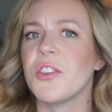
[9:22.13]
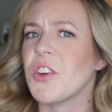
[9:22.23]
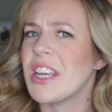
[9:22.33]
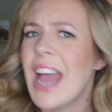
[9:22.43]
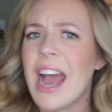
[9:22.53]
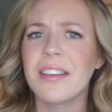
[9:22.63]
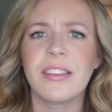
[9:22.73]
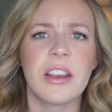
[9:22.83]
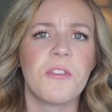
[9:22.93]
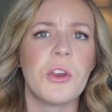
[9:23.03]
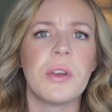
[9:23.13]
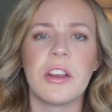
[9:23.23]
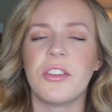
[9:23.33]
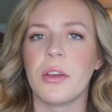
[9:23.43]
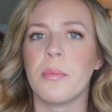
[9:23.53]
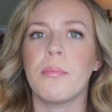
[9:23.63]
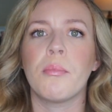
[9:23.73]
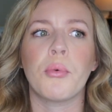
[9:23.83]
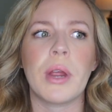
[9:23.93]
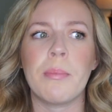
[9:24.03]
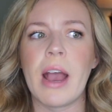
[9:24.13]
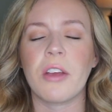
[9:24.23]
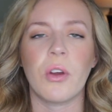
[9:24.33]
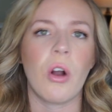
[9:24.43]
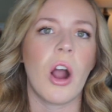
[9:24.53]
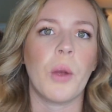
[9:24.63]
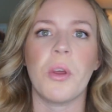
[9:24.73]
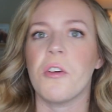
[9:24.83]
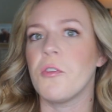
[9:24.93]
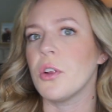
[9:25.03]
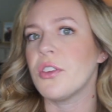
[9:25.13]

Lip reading: for gas, and if you need to bring back the car with a full